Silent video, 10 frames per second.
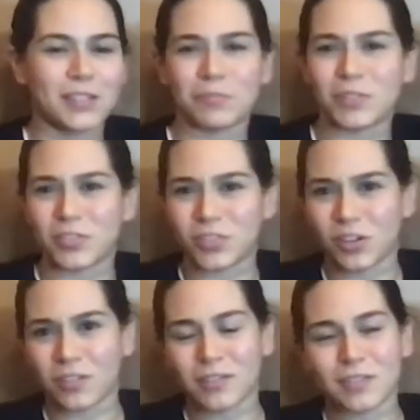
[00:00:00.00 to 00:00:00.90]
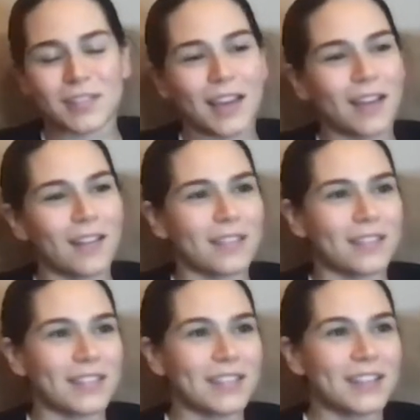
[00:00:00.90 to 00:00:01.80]
some dessert
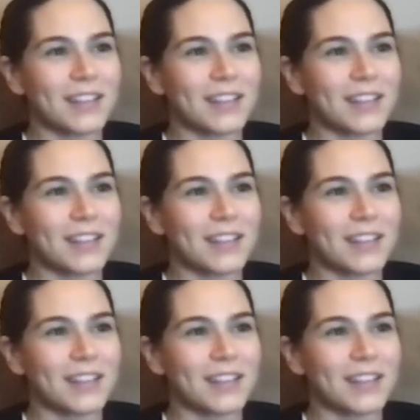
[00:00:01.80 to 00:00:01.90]
and,